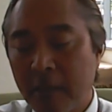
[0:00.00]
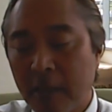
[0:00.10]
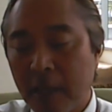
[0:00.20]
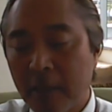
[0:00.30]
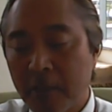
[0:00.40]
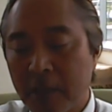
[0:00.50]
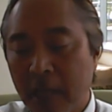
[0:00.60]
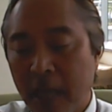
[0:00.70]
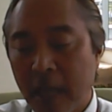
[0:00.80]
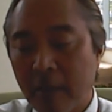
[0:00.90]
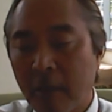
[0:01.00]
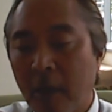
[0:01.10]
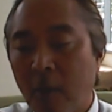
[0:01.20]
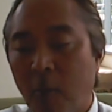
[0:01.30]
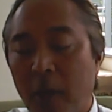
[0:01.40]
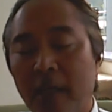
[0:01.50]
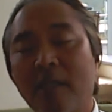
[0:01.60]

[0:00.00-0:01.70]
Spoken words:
to understand what